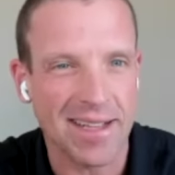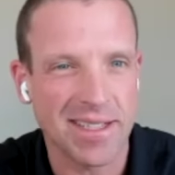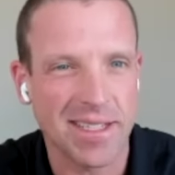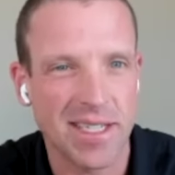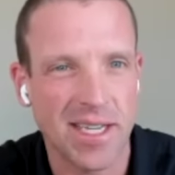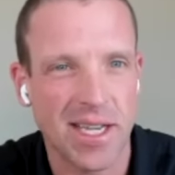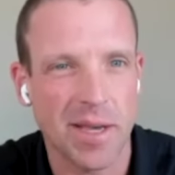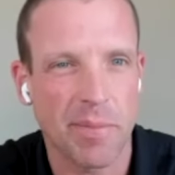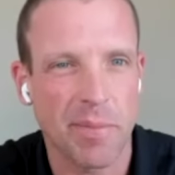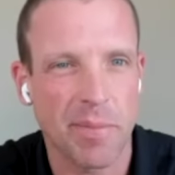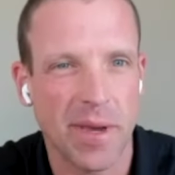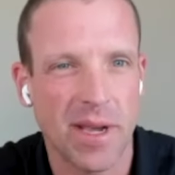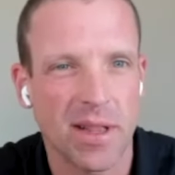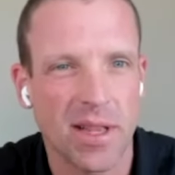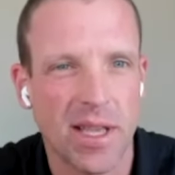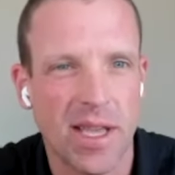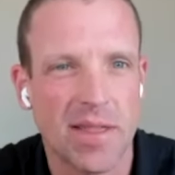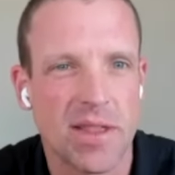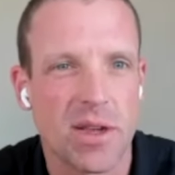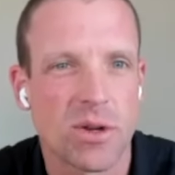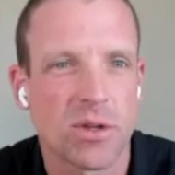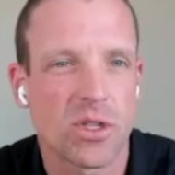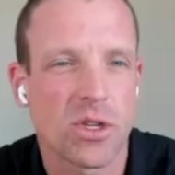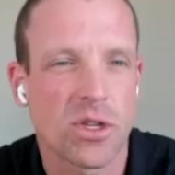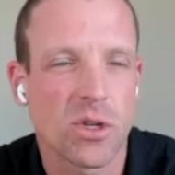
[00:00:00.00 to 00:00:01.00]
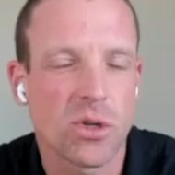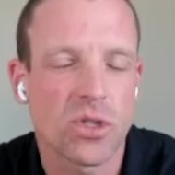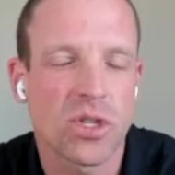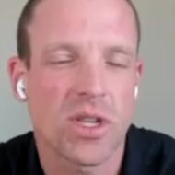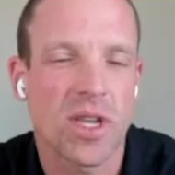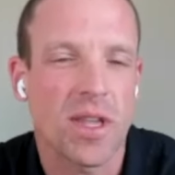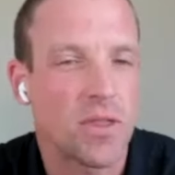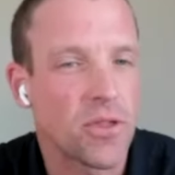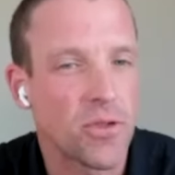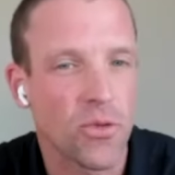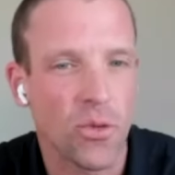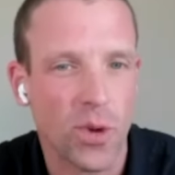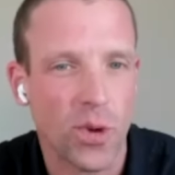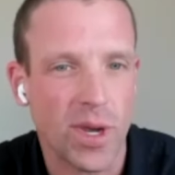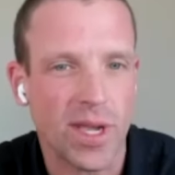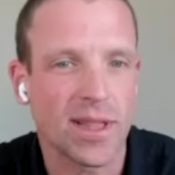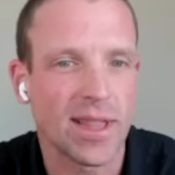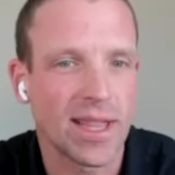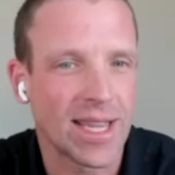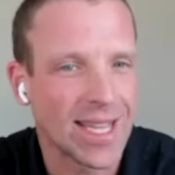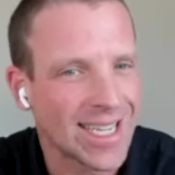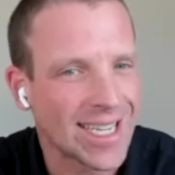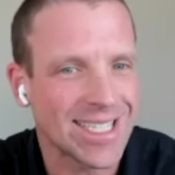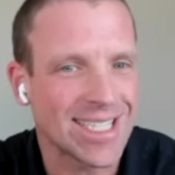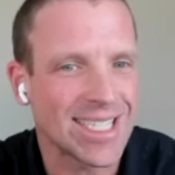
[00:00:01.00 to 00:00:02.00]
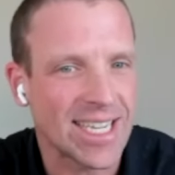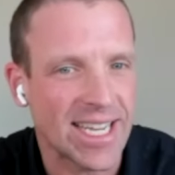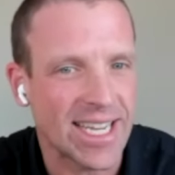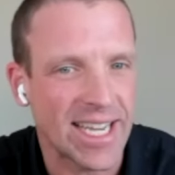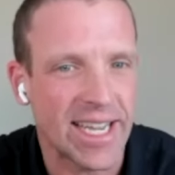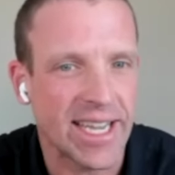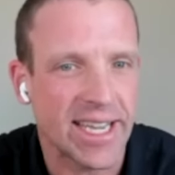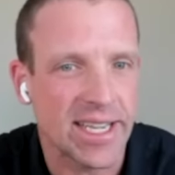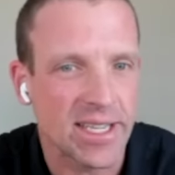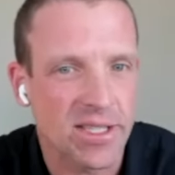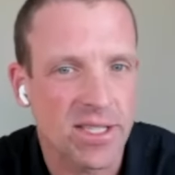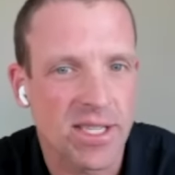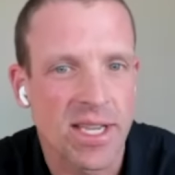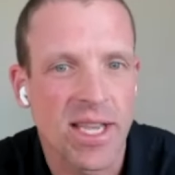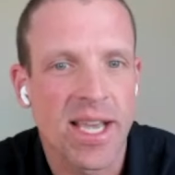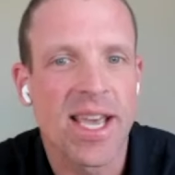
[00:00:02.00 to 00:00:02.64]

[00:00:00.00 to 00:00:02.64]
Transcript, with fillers: Typically, there's usually 3 listings